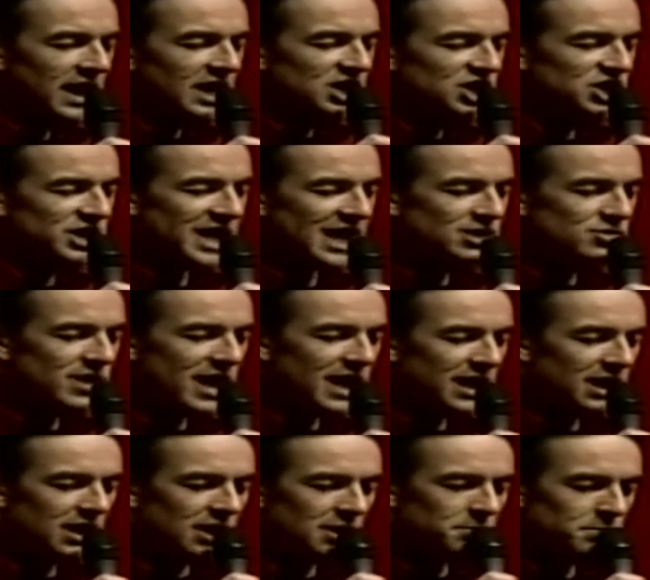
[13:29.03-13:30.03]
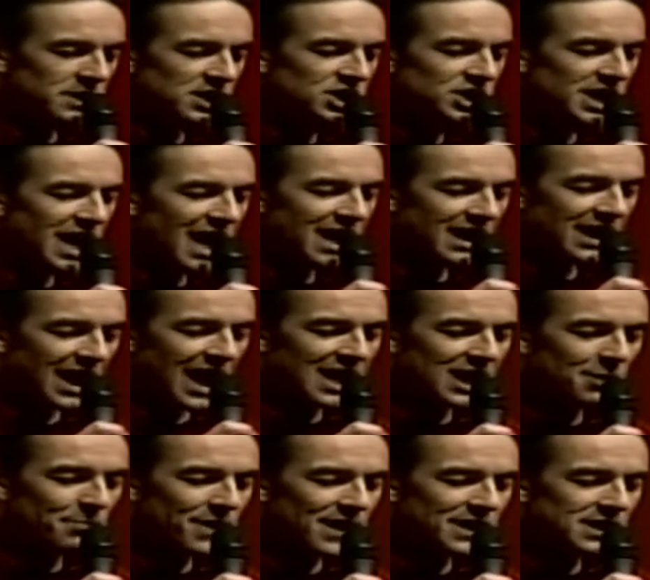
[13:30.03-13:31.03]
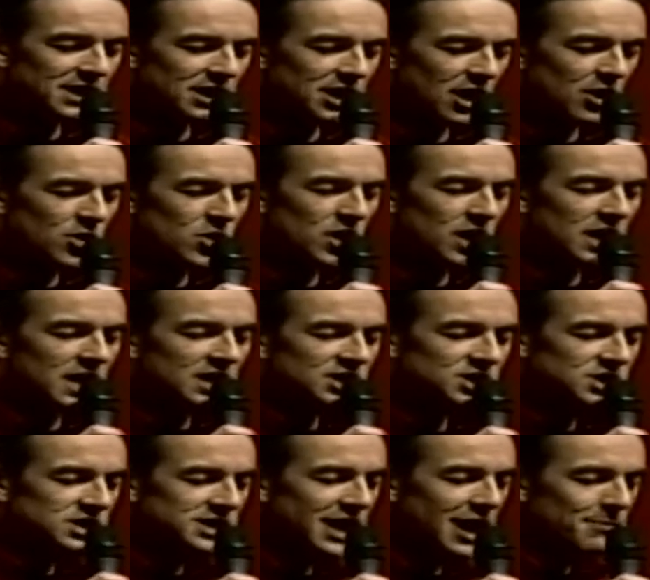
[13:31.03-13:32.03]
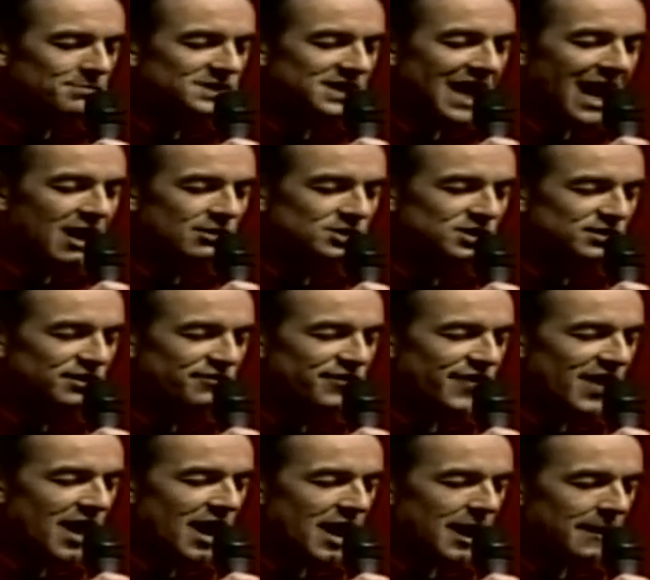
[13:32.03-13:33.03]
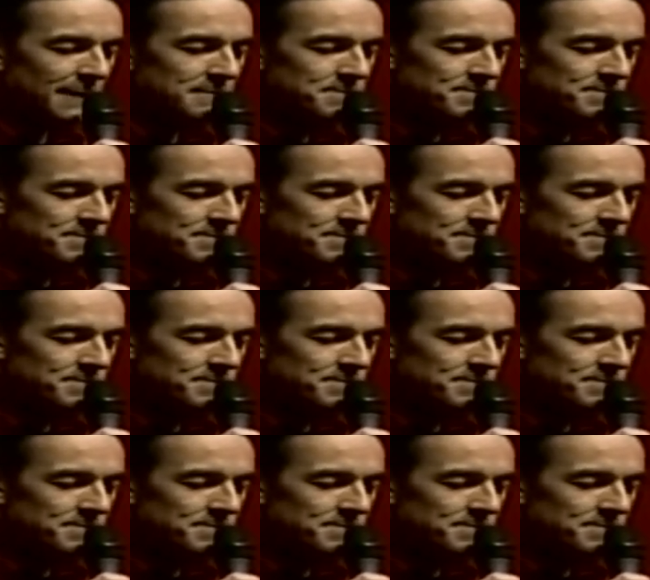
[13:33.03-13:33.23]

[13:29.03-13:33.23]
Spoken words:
Shadrach, Meshach, and Abednego stepped out of the fire.